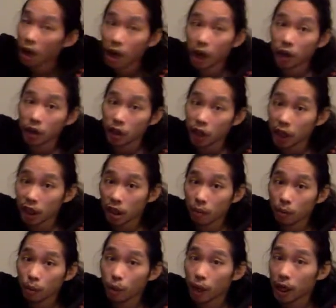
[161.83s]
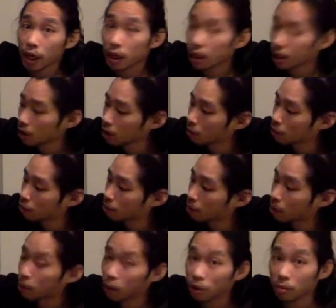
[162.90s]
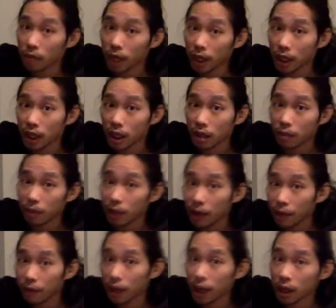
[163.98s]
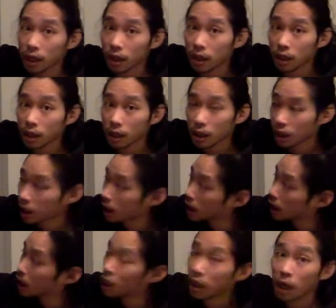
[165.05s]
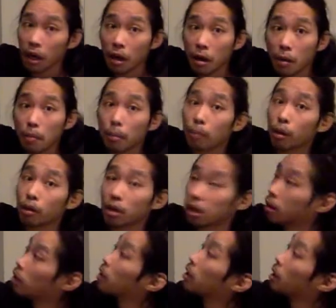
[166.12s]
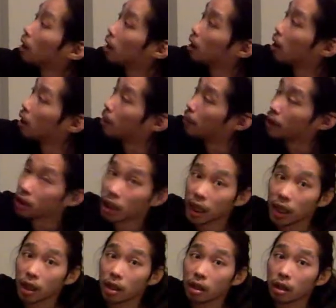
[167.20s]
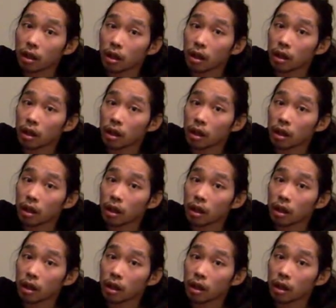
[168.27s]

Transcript: I can kick him away with my bottom leg here, my left leg here. But mostly I'm maintaining the